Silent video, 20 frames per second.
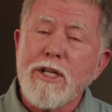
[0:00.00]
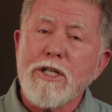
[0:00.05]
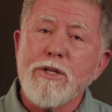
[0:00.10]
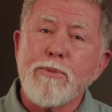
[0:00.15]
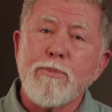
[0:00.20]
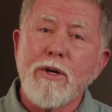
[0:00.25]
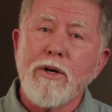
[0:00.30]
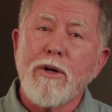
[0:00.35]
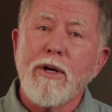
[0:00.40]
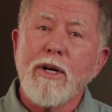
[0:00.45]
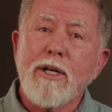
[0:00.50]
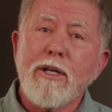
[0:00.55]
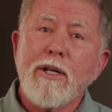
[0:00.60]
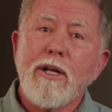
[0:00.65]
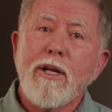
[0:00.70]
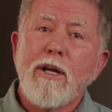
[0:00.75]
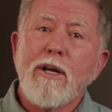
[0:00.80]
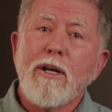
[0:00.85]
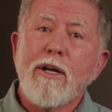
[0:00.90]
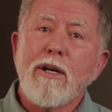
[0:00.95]
my spirit,
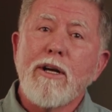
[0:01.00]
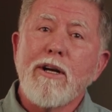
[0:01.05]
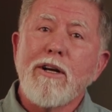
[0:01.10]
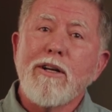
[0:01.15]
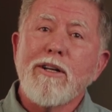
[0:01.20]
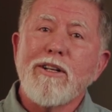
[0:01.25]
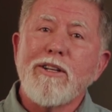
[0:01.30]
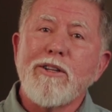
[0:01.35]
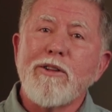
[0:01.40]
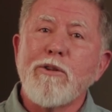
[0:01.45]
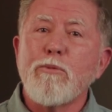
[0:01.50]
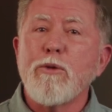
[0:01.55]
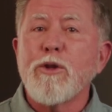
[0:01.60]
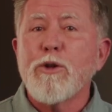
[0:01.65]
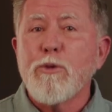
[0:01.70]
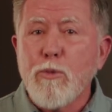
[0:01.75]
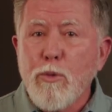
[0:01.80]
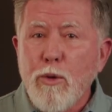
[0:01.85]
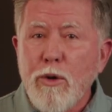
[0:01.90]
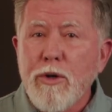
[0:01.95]
and uh,
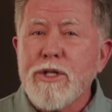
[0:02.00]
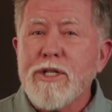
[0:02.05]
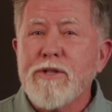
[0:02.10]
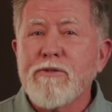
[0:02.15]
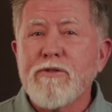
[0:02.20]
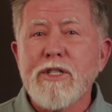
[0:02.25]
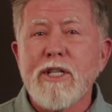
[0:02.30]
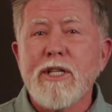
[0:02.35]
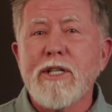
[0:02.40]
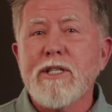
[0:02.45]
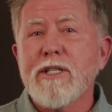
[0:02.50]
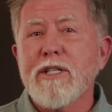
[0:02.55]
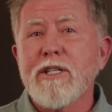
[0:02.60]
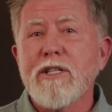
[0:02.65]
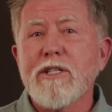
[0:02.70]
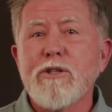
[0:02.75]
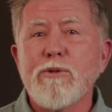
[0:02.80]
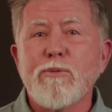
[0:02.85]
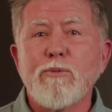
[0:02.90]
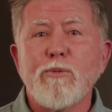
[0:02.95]
with the words of
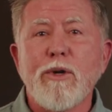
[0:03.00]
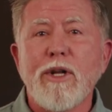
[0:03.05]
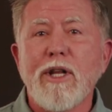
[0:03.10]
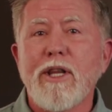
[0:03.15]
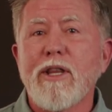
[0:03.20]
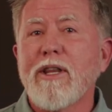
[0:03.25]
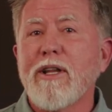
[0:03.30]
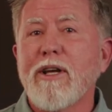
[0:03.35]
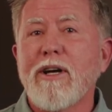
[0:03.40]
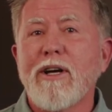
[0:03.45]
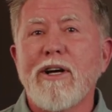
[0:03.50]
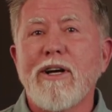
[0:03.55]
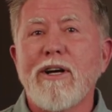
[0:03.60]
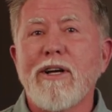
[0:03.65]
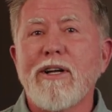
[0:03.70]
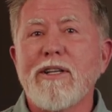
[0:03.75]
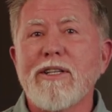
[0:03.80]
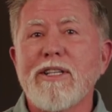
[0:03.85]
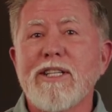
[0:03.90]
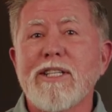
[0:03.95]
Jesus, with
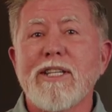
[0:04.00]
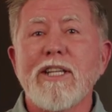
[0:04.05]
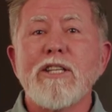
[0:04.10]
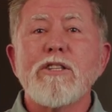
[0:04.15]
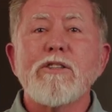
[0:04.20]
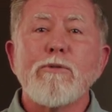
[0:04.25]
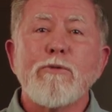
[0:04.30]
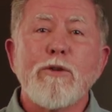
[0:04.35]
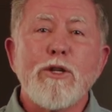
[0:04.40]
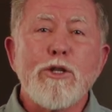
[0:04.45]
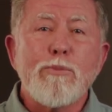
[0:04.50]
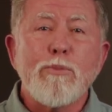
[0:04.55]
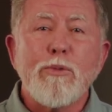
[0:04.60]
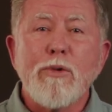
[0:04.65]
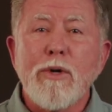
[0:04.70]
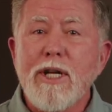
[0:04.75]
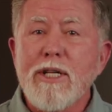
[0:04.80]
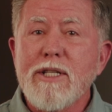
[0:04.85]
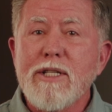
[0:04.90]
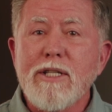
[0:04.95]
the sense of His
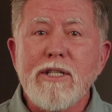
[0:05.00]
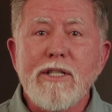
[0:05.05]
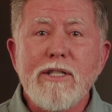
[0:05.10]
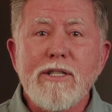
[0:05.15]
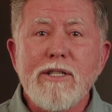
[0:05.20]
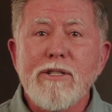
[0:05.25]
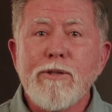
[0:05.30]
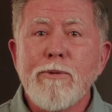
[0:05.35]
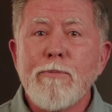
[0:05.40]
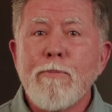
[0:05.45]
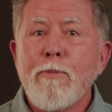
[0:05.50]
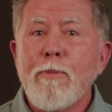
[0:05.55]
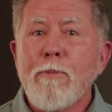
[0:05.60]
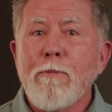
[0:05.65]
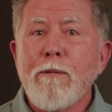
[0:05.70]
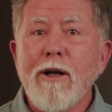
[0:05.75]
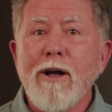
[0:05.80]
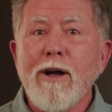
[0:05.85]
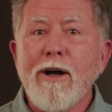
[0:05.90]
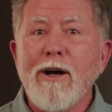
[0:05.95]
presence.
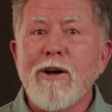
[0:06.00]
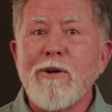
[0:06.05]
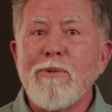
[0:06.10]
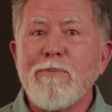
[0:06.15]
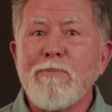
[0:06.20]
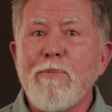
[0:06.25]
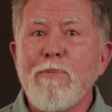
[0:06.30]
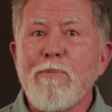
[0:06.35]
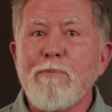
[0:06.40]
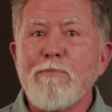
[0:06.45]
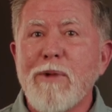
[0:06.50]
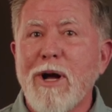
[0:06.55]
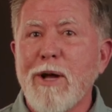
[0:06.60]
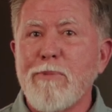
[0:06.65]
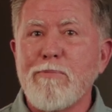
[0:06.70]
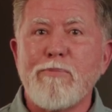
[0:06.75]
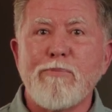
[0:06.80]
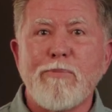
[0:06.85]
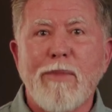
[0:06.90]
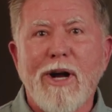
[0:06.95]
Um,
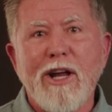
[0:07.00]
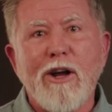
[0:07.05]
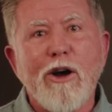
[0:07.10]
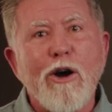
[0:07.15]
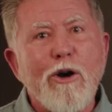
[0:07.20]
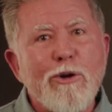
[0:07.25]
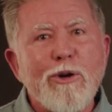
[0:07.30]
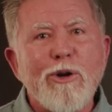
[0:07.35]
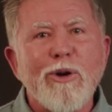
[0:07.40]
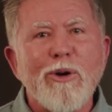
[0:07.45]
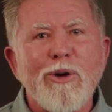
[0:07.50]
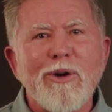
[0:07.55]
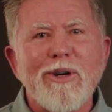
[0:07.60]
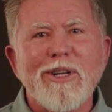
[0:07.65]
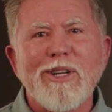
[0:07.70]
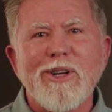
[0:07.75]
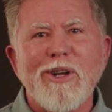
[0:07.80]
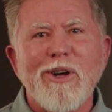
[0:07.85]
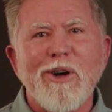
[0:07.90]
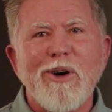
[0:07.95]
my my hunger,
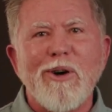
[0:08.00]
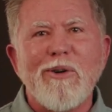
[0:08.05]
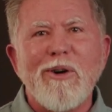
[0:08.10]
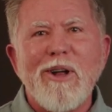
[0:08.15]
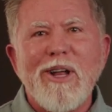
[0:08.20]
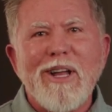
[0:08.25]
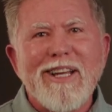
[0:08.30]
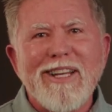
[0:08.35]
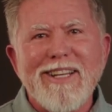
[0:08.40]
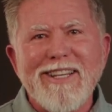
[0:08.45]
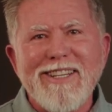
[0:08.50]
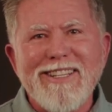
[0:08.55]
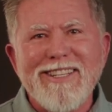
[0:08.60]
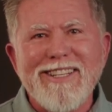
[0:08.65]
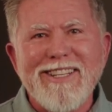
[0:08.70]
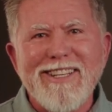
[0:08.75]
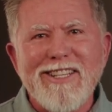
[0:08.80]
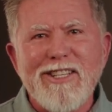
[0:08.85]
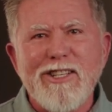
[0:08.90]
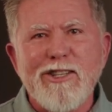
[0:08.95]
you know,
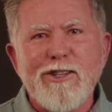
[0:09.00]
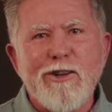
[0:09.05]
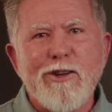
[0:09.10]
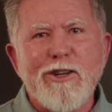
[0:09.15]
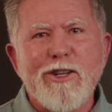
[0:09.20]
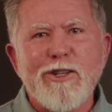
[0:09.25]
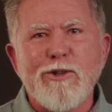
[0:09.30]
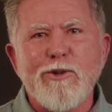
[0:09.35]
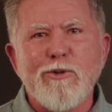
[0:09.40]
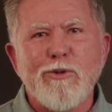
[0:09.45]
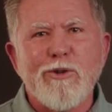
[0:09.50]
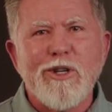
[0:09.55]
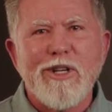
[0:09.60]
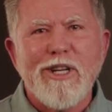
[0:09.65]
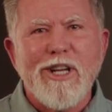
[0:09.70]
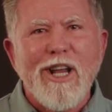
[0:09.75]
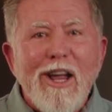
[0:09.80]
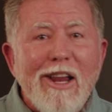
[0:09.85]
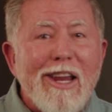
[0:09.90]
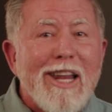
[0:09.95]
is is is
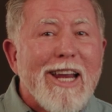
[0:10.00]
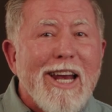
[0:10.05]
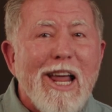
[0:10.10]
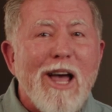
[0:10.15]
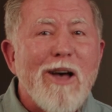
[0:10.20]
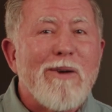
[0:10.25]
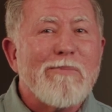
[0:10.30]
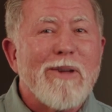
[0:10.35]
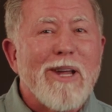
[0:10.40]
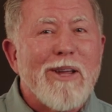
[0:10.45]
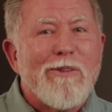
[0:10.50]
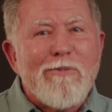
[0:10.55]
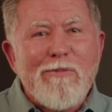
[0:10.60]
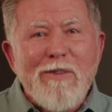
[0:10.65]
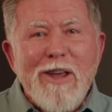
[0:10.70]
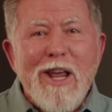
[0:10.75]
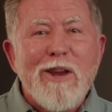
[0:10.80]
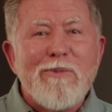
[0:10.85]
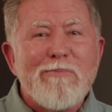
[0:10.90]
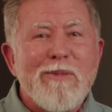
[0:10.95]
yelling at me,
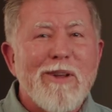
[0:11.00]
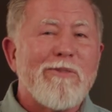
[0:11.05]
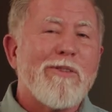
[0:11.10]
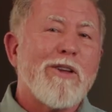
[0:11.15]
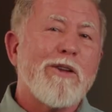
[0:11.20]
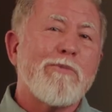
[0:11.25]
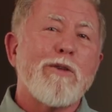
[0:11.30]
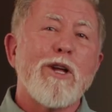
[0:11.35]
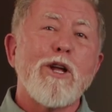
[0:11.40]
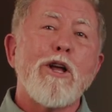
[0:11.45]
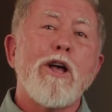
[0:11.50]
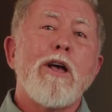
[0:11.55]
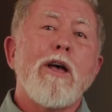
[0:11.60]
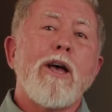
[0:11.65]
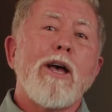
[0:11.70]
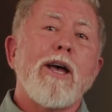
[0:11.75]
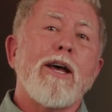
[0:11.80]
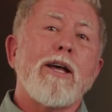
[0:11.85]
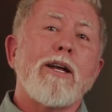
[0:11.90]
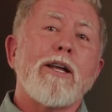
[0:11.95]
feed me, feed me,
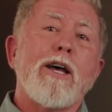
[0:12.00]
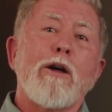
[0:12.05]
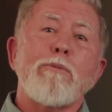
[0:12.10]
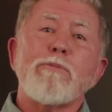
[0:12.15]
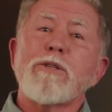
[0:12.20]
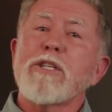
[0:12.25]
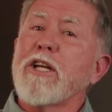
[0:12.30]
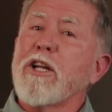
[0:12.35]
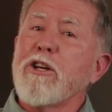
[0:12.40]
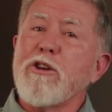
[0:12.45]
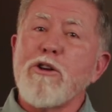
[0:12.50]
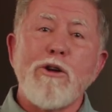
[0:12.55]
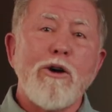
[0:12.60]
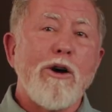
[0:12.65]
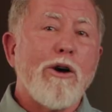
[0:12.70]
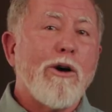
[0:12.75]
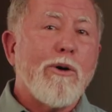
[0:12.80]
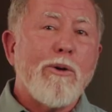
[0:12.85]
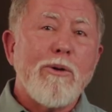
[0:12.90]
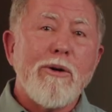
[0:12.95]
and I'm saying
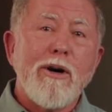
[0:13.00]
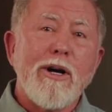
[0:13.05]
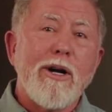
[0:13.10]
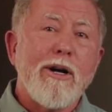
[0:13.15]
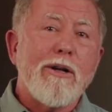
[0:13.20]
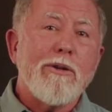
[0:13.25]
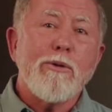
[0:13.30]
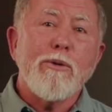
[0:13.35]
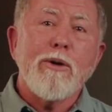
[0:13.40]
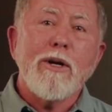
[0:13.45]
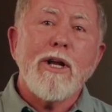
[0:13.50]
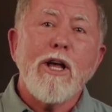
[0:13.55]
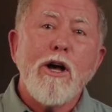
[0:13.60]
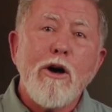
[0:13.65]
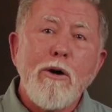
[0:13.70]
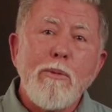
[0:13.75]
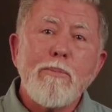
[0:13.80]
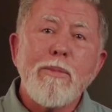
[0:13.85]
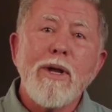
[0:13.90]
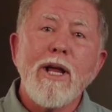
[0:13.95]
no, Lord,
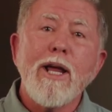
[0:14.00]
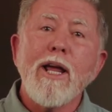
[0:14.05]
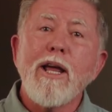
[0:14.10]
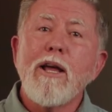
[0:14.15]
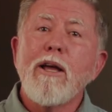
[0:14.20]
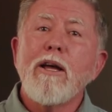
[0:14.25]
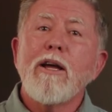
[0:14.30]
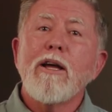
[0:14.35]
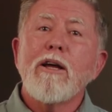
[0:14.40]
help me